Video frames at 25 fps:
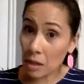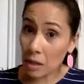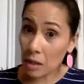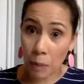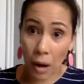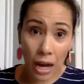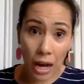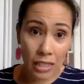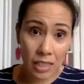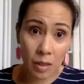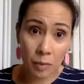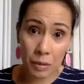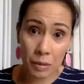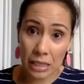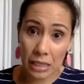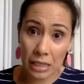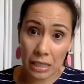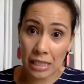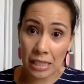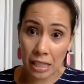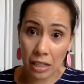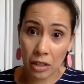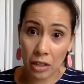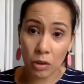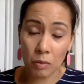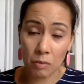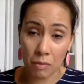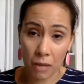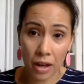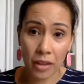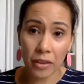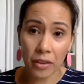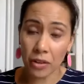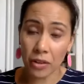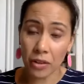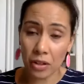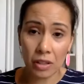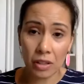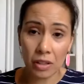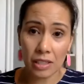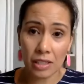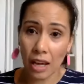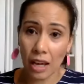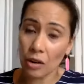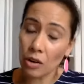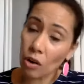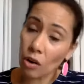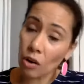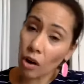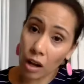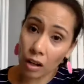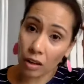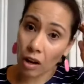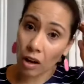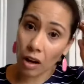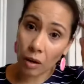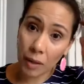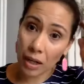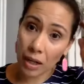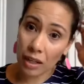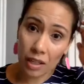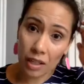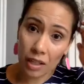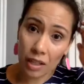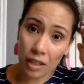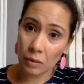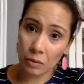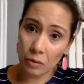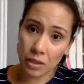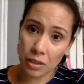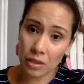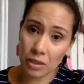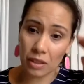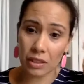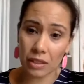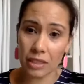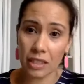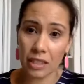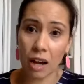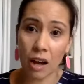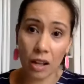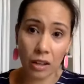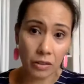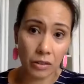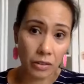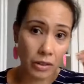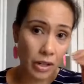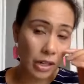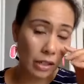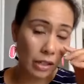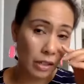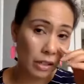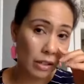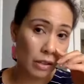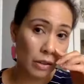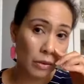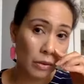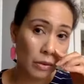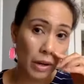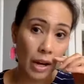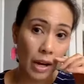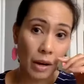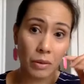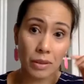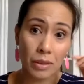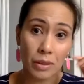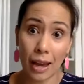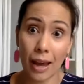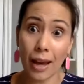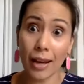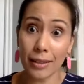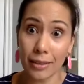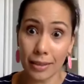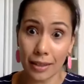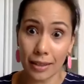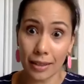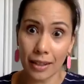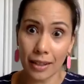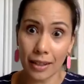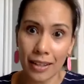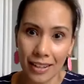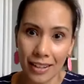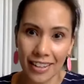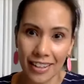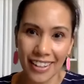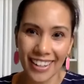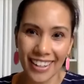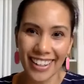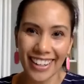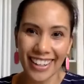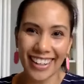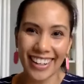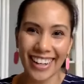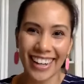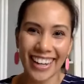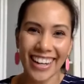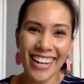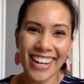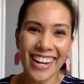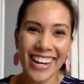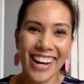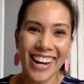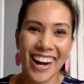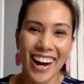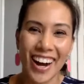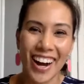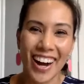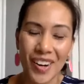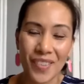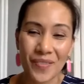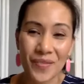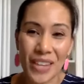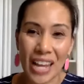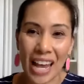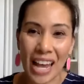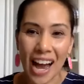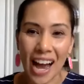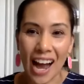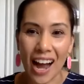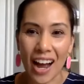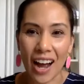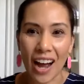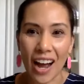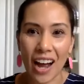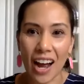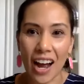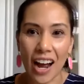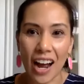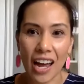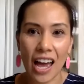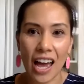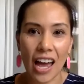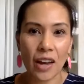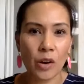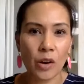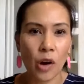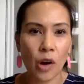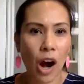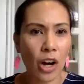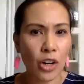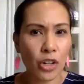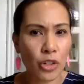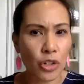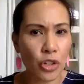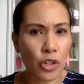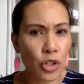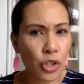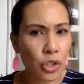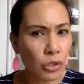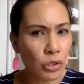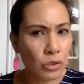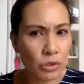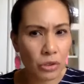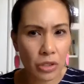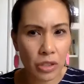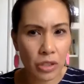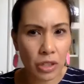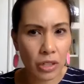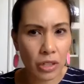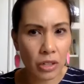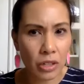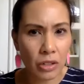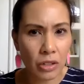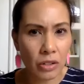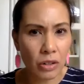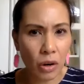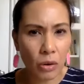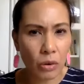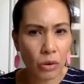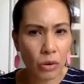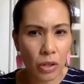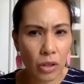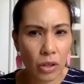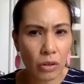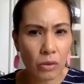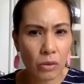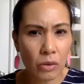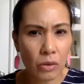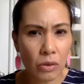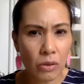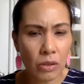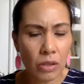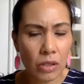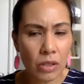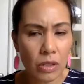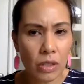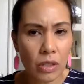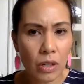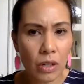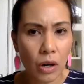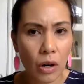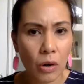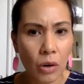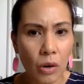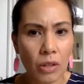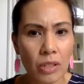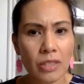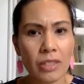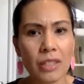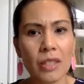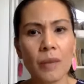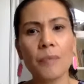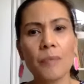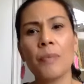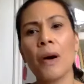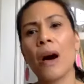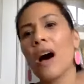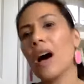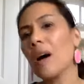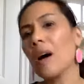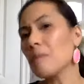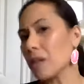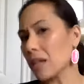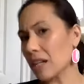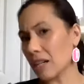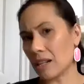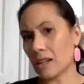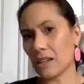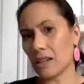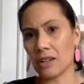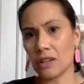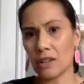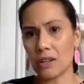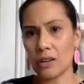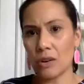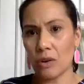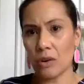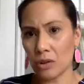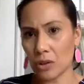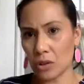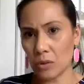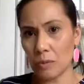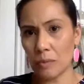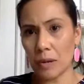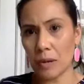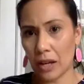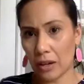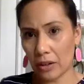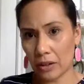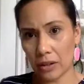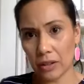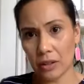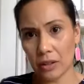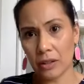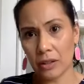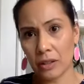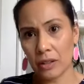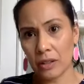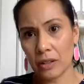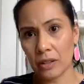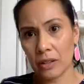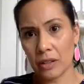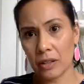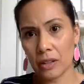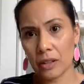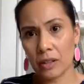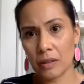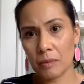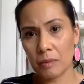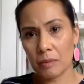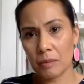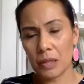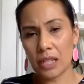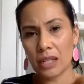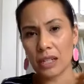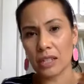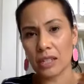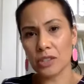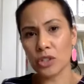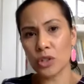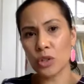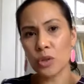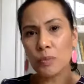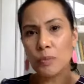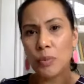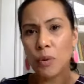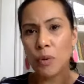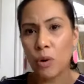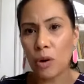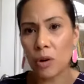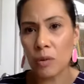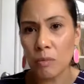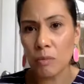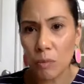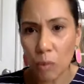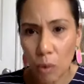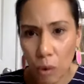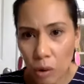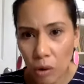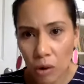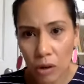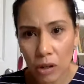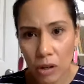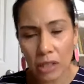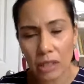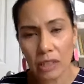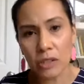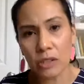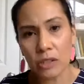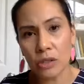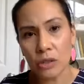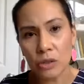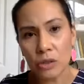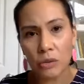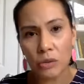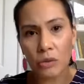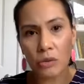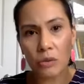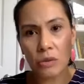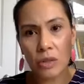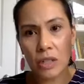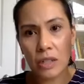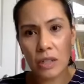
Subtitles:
a possibly single mother, because I don't know how long my husband was going to tolerate the way I was acting. And are your children going to know you, or is the public going to know you better because you poured more into